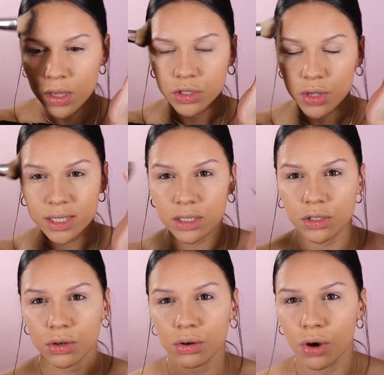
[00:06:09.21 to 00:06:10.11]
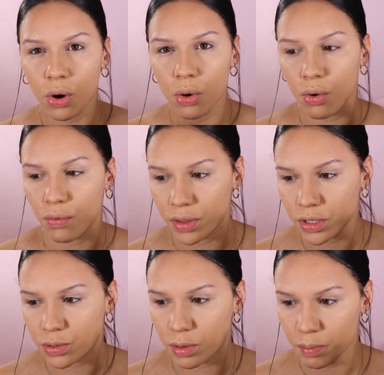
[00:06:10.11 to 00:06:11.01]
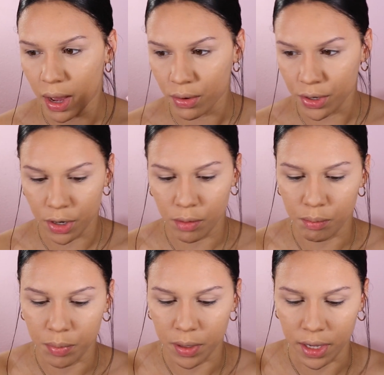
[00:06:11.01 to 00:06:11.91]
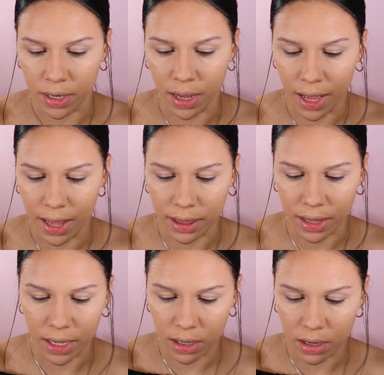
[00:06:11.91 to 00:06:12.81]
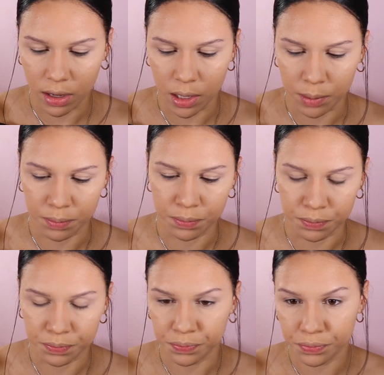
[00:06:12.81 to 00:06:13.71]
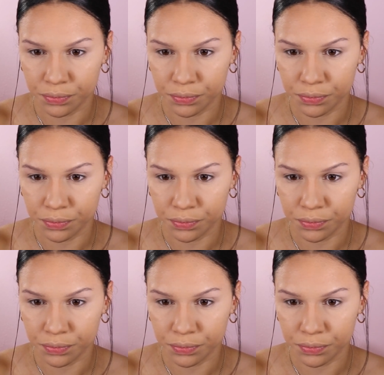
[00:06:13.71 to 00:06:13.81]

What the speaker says: So I still go over this with powder, but I like to